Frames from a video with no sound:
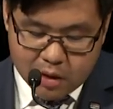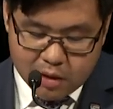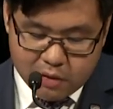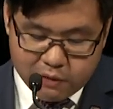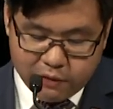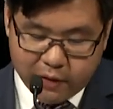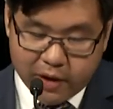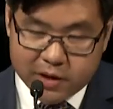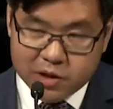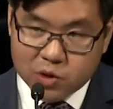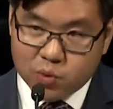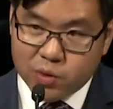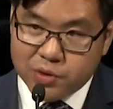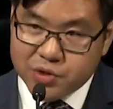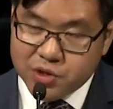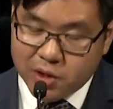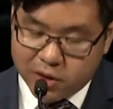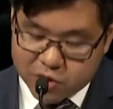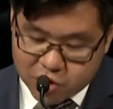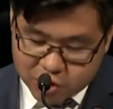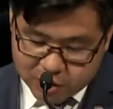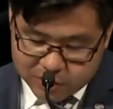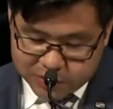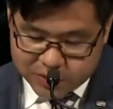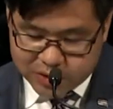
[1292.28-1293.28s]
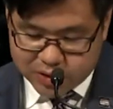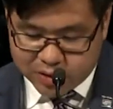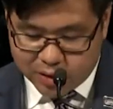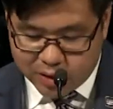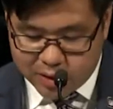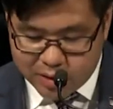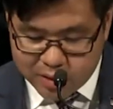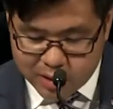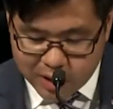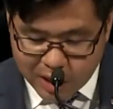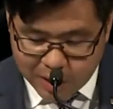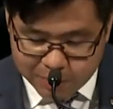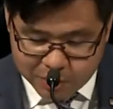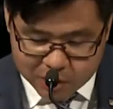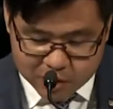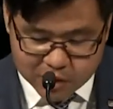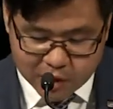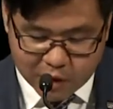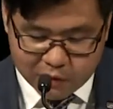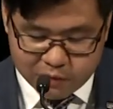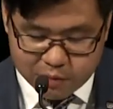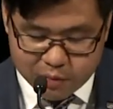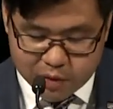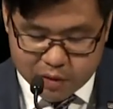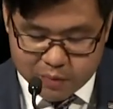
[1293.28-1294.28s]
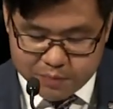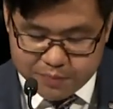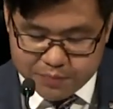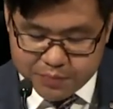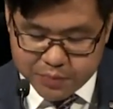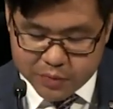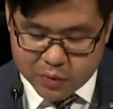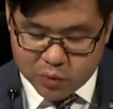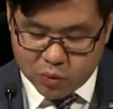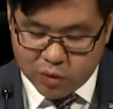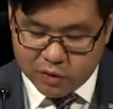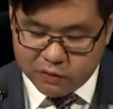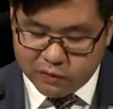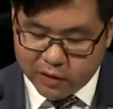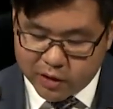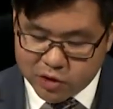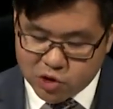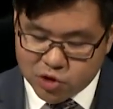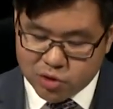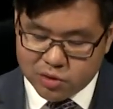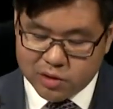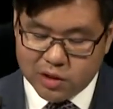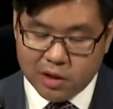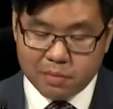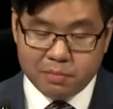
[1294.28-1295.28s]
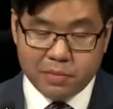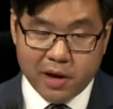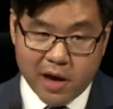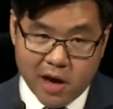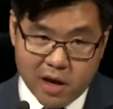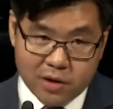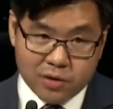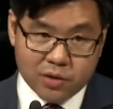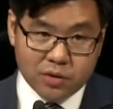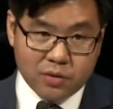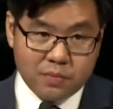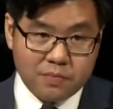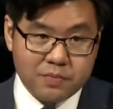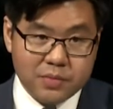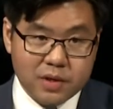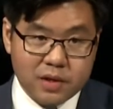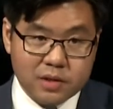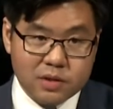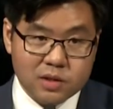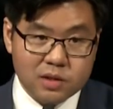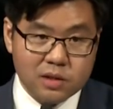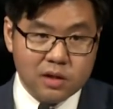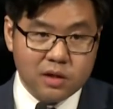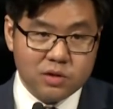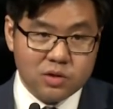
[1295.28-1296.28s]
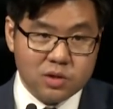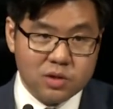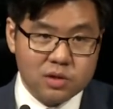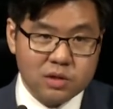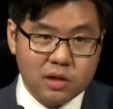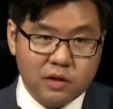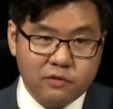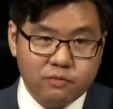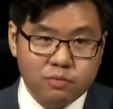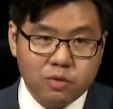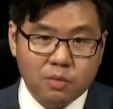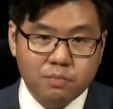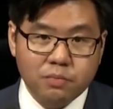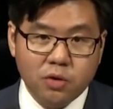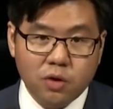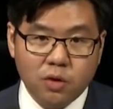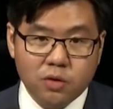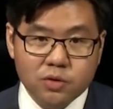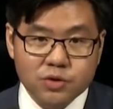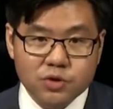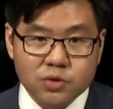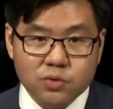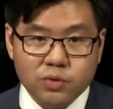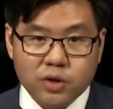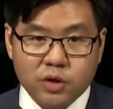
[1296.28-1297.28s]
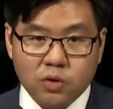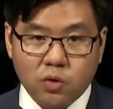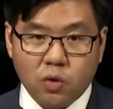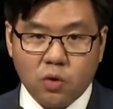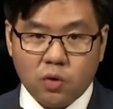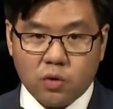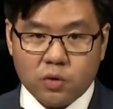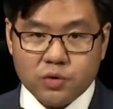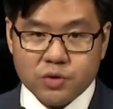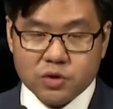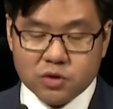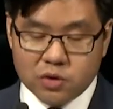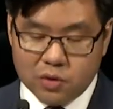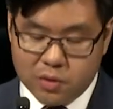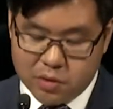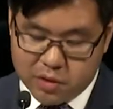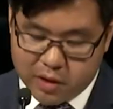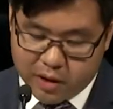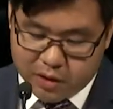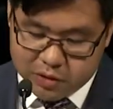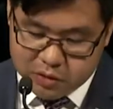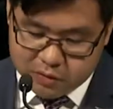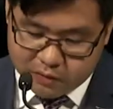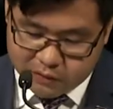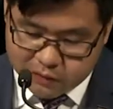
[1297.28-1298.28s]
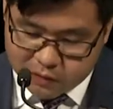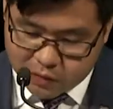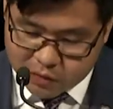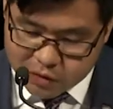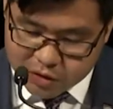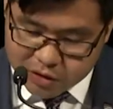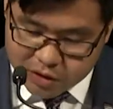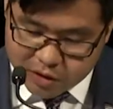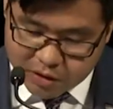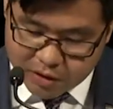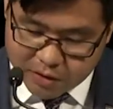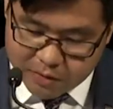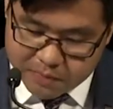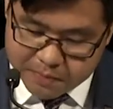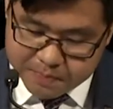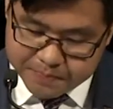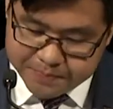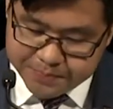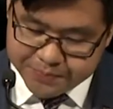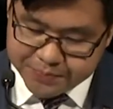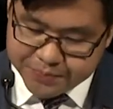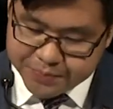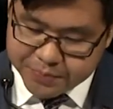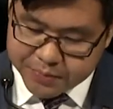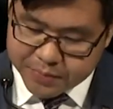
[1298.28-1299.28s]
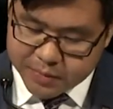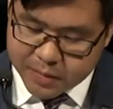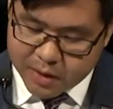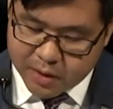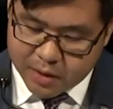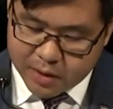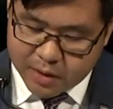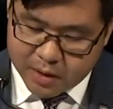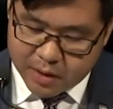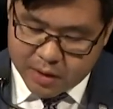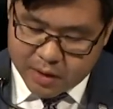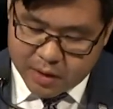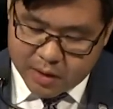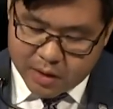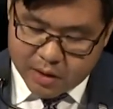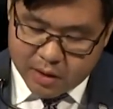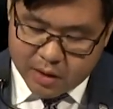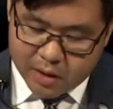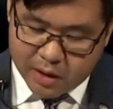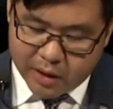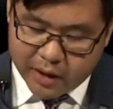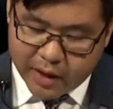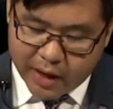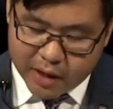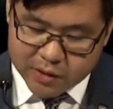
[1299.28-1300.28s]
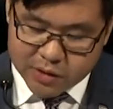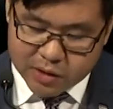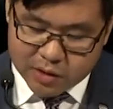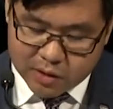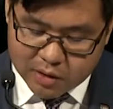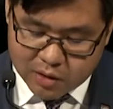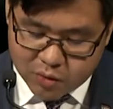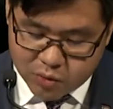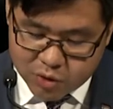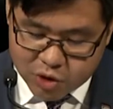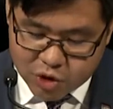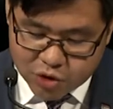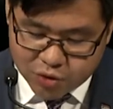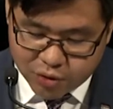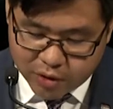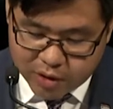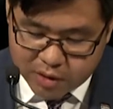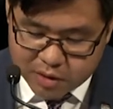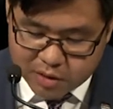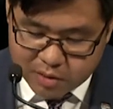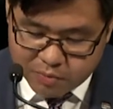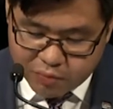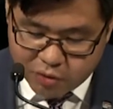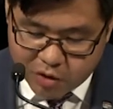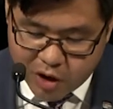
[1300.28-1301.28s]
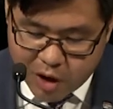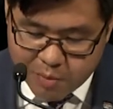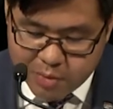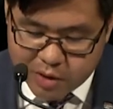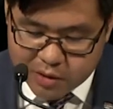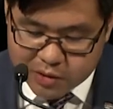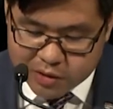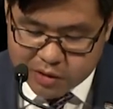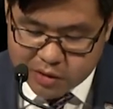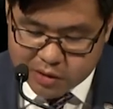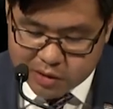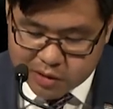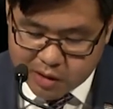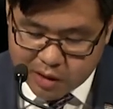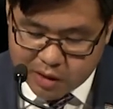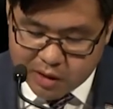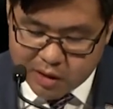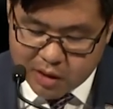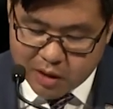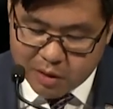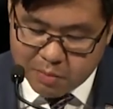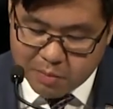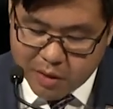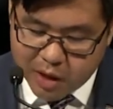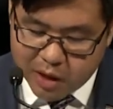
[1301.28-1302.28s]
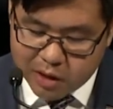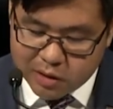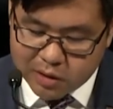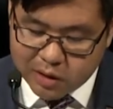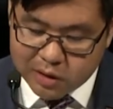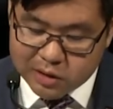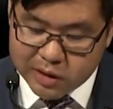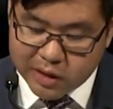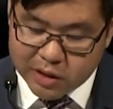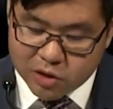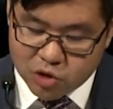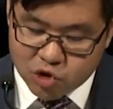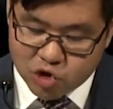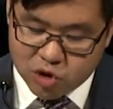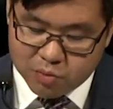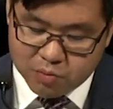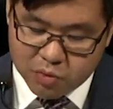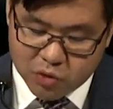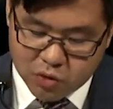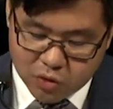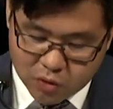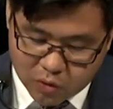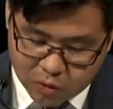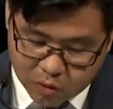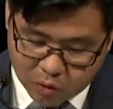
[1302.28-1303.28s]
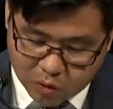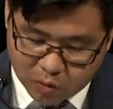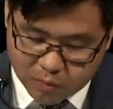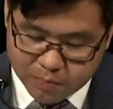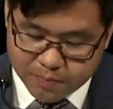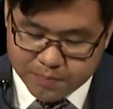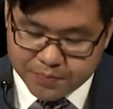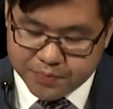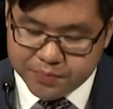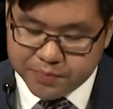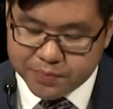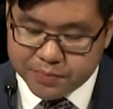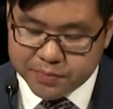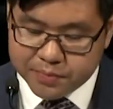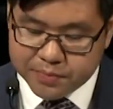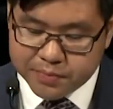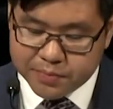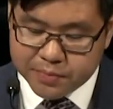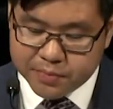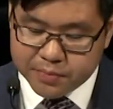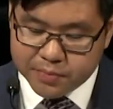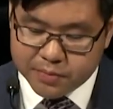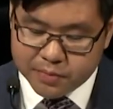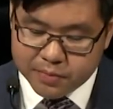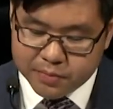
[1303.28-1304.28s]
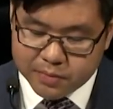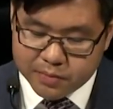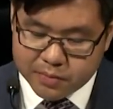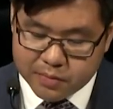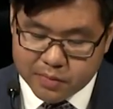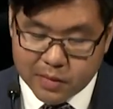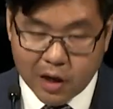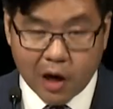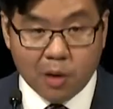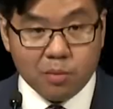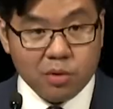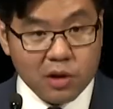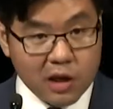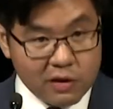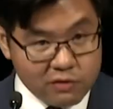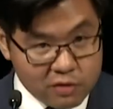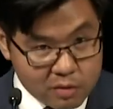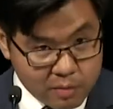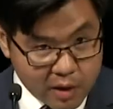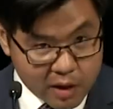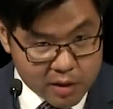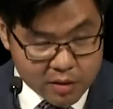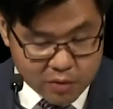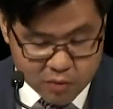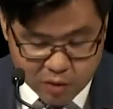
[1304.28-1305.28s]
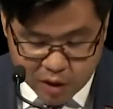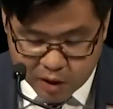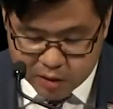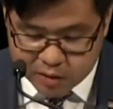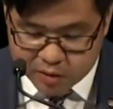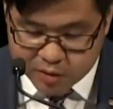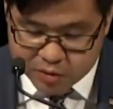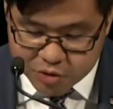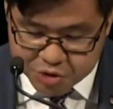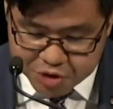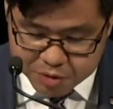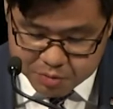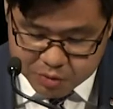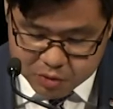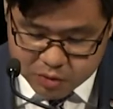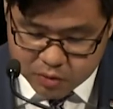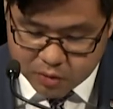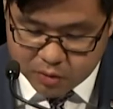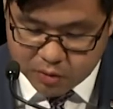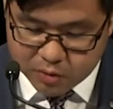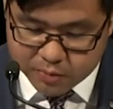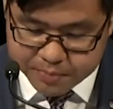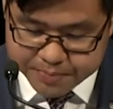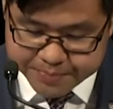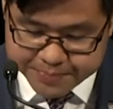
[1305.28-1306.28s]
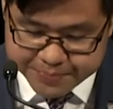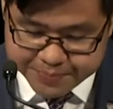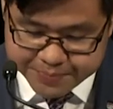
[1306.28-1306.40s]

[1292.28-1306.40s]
Faced with such concern, the Abbott government would eventually abandon its legislative proposal in August 2014. Announcing the retreat, the Prime Minister said he had made a leadership call. I believe he made the right leadership call.